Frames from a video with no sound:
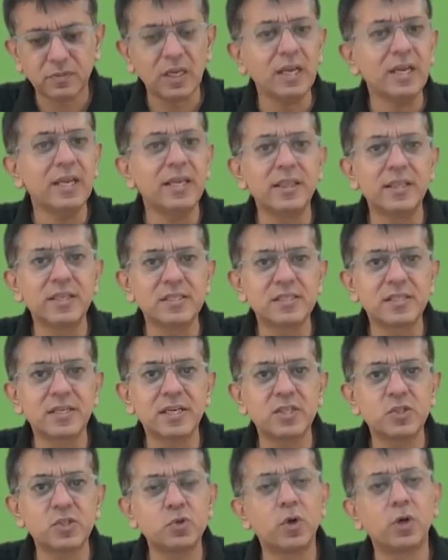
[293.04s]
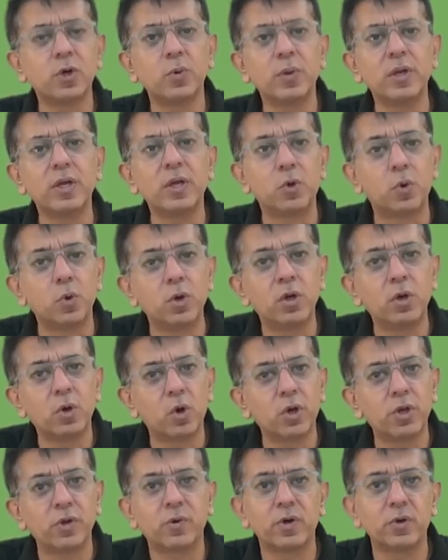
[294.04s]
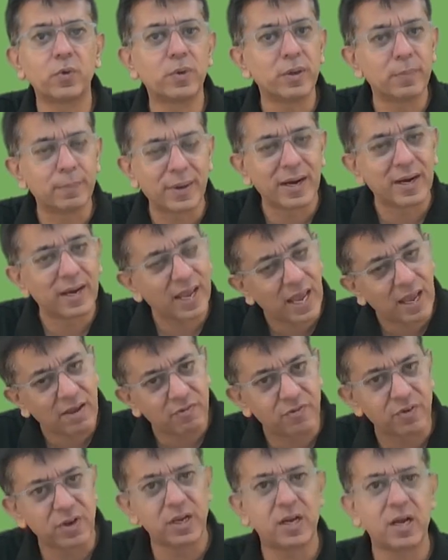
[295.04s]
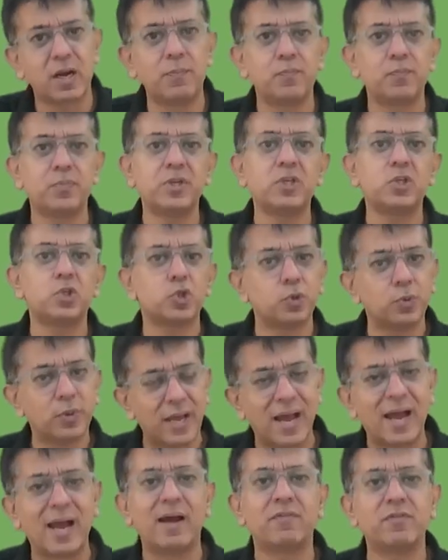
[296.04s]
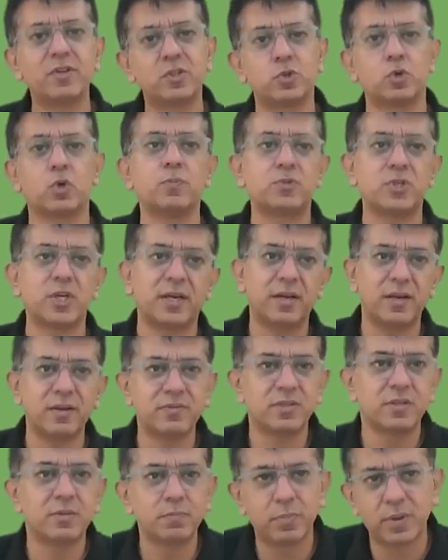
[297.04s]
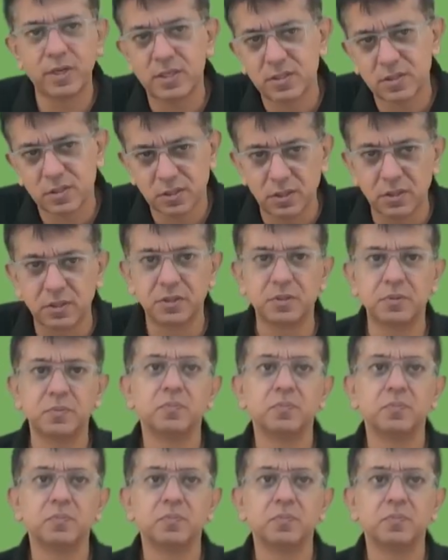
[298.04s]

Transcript: in this case, you are doing good or you are doing bad. Every company should have its objectives in place. Third,